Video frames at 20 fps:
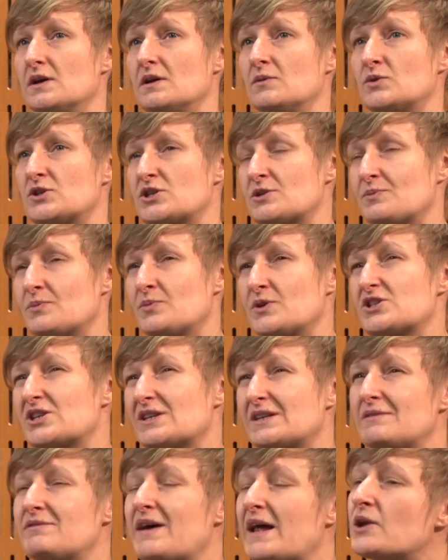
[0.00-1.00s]
which, which are
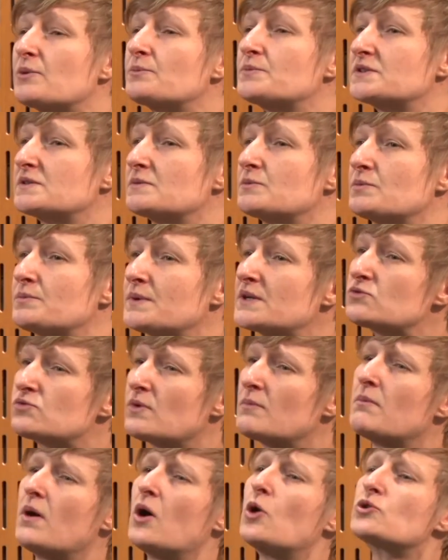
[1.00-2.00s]
developed a bit
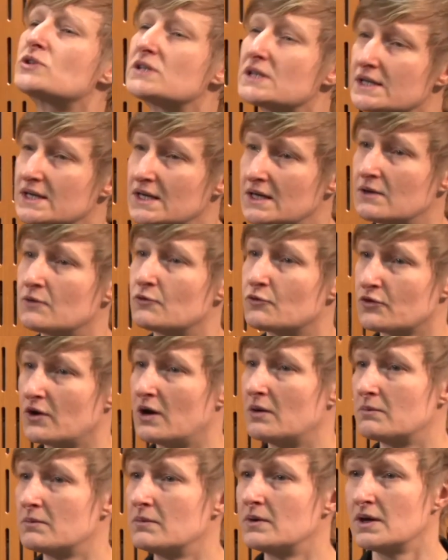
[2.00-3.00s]
remotely
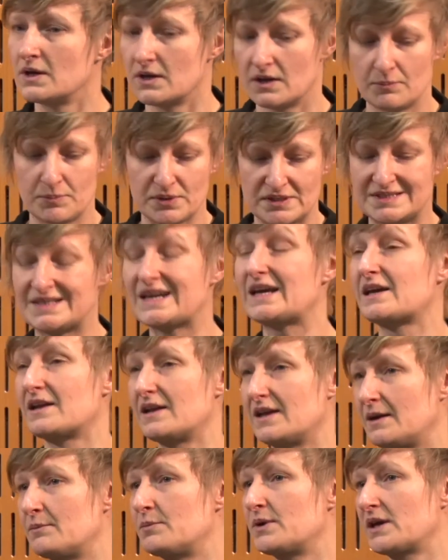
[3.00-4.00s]
from a
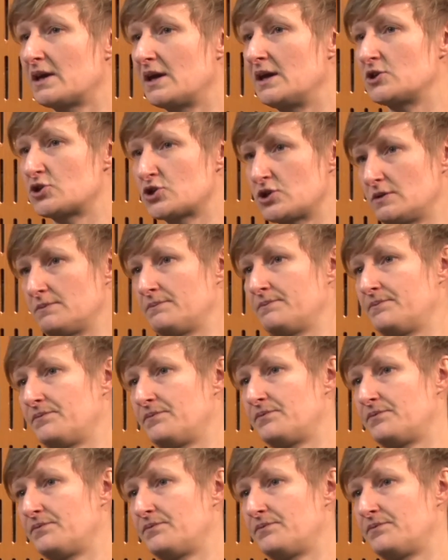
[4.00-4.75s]
particular application.